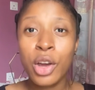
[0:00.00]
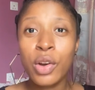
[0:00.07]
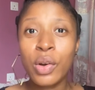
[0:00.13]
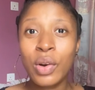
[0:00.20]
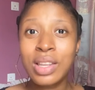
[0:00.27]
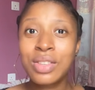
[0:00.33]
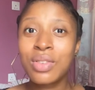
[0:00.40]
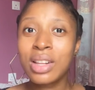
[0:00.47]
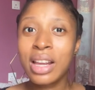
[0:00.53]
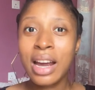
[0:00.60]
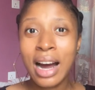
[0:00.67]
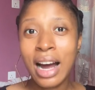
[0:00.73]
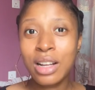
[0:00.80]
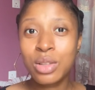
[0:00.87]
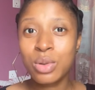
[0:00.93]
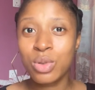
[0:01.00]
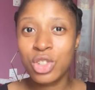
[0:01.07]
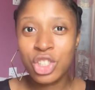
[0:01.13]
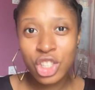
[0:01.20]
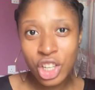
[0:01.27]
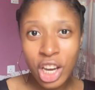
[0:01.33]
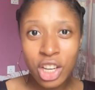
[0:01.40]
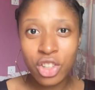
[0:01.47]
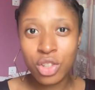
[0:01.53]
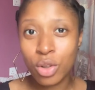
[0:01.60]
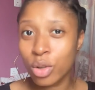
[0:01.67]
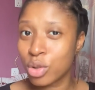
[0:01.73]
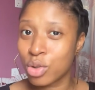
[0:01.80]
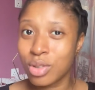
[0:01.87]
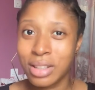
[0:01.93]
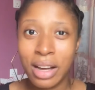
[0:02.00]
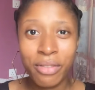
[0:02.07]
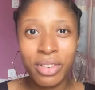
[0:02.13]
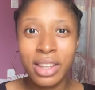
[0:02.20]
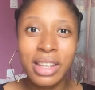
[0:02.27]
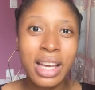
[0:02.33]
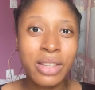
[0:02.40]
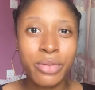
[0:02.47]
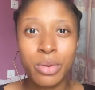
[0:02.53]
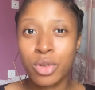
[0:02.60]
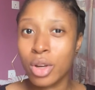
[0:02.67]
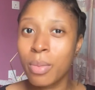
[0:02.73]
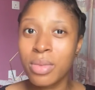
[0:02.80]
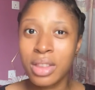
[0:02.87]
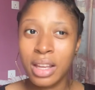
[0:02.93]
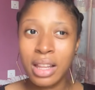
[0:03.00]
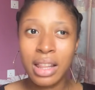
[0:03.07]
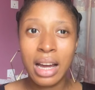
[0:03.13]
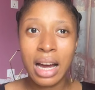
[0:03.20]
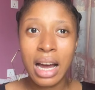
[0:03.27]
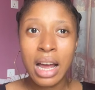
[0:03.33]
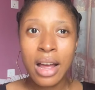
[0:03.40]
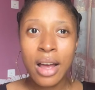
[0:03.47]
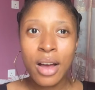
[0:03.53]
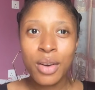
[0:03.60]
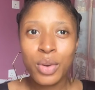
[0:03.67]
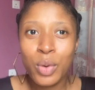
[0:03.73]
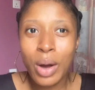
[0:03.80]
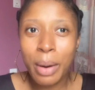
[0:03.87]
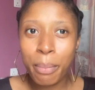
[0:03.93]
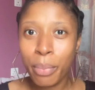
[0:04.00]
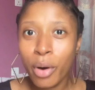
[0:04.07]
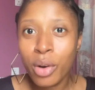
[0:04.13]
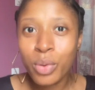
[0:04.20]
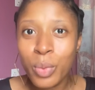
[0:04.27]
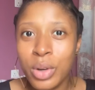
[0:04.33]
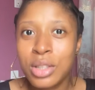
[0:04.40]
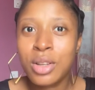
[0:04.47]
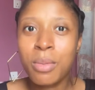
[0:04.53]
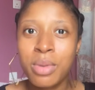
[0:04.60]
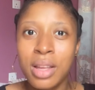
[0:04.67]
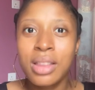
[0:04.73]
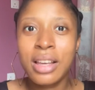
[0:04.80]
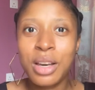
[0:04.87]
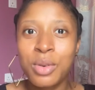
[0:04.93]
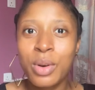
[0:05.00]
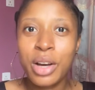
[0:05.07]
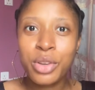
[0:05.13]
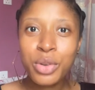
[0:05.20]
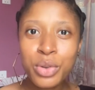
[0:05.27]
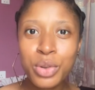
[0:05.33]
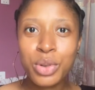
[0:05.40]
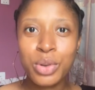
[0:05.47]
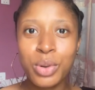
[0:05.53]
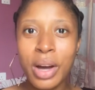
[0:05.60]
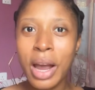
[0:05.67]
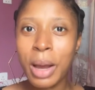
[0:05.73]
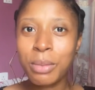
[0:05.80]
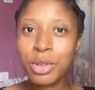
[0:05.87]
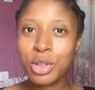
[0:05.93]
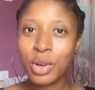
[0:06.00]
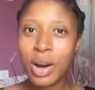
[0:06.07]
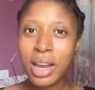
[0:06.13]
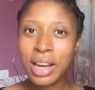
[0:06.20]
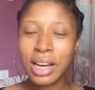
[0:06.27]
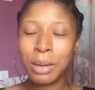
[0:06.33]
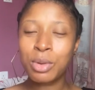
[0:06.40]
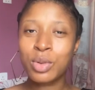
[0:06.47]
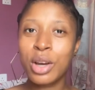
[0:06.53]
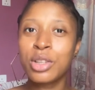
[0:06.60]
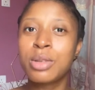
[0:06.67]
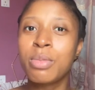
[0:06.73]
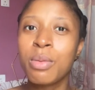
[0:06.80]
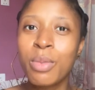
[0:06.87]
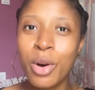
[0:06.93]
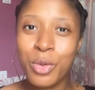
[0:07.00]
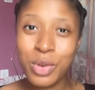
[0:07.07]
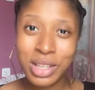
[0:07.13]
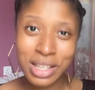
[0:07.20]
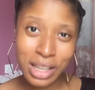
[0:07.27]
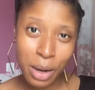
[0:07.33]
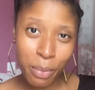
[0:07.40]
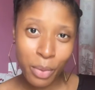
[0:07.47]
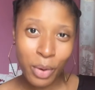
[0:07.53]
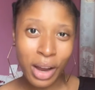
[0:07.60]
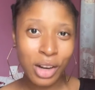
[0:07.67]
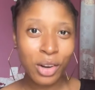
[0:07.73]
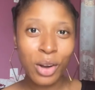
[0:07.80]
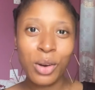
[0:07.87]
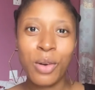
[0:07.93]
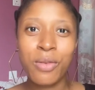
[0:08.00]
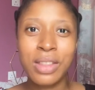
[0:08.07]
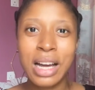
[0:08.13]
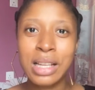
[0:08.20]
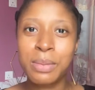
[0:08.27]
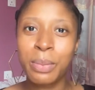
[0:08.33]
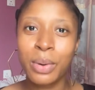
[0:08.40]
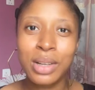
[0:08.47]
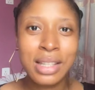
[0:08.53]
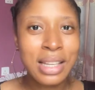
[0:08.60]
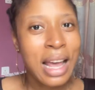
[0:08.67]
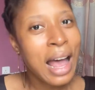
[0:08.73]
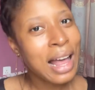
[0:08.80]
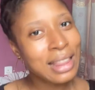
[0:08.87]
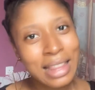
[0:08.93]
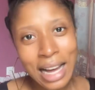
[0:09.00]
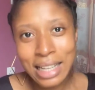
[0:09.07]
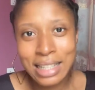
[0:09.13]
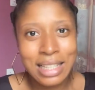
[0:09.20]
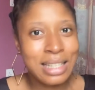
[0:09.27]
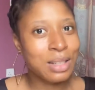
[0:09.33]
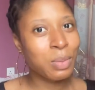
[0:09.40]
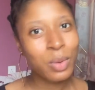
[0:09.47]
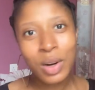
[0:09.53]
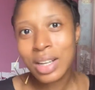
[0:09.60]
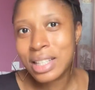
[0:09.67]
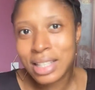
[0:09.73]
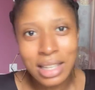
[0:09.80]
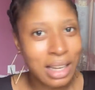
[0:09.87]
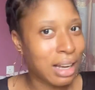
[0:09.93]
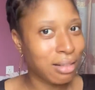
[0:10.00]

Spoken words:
You know, it's really hard to change, to navigate from something that you are born with, something that you are used to. I'm trying to be more reasonable and all of that, but that's what